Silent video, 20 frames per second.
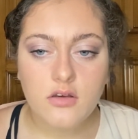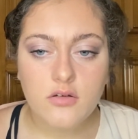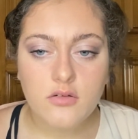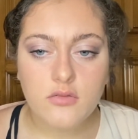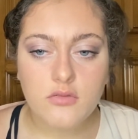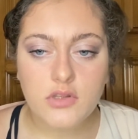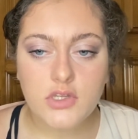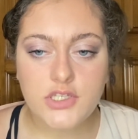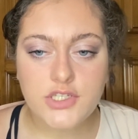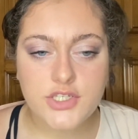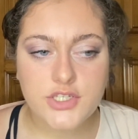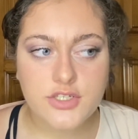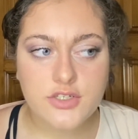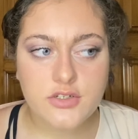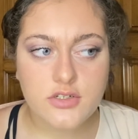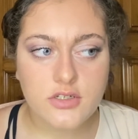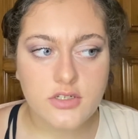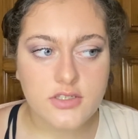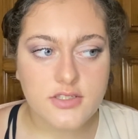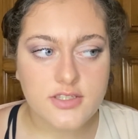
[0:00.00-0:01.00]
which
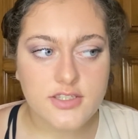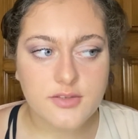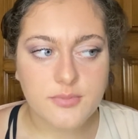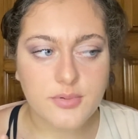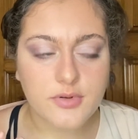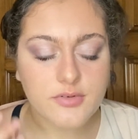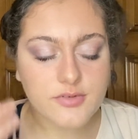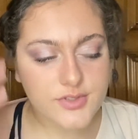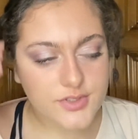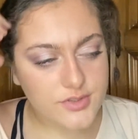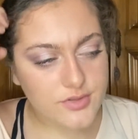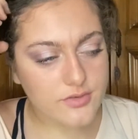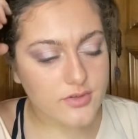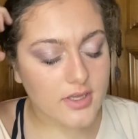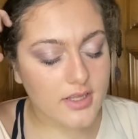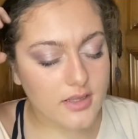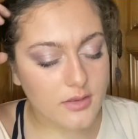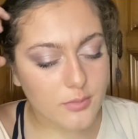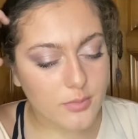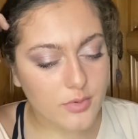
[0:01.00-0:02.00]
is supposed to
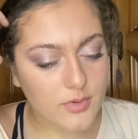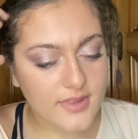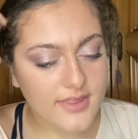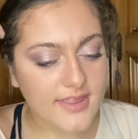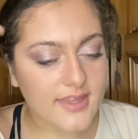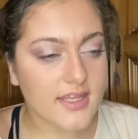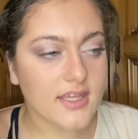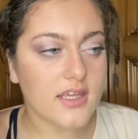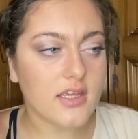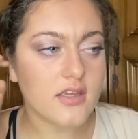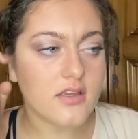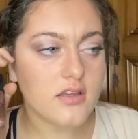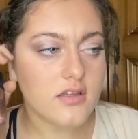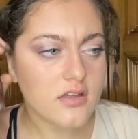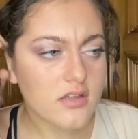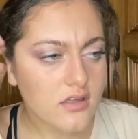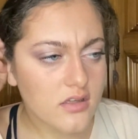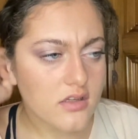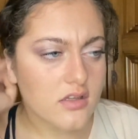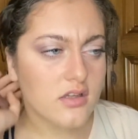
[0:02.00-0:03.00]
help with the
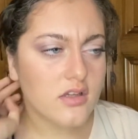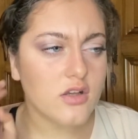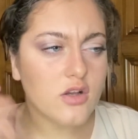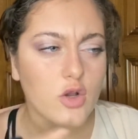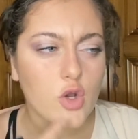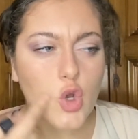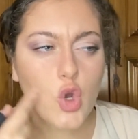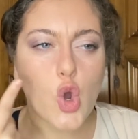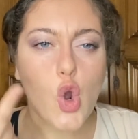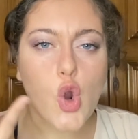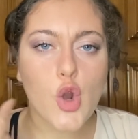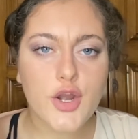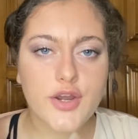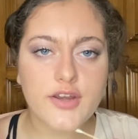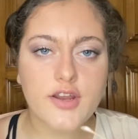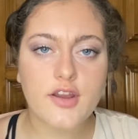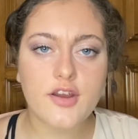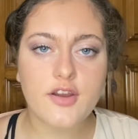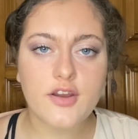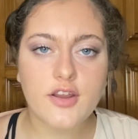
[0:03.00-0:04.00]

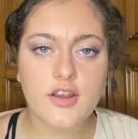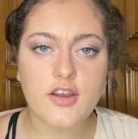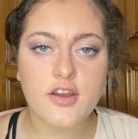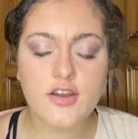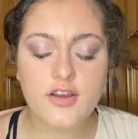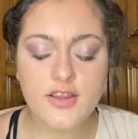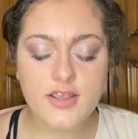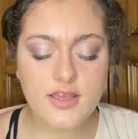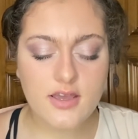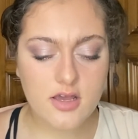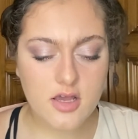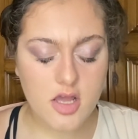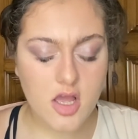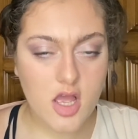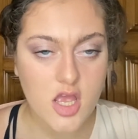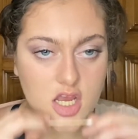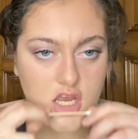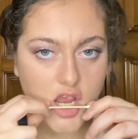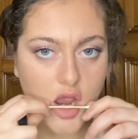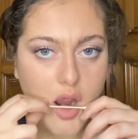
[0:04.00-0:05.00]
corner area
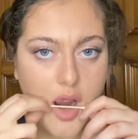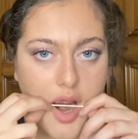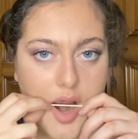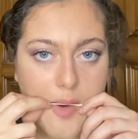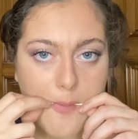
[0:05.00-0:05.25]
so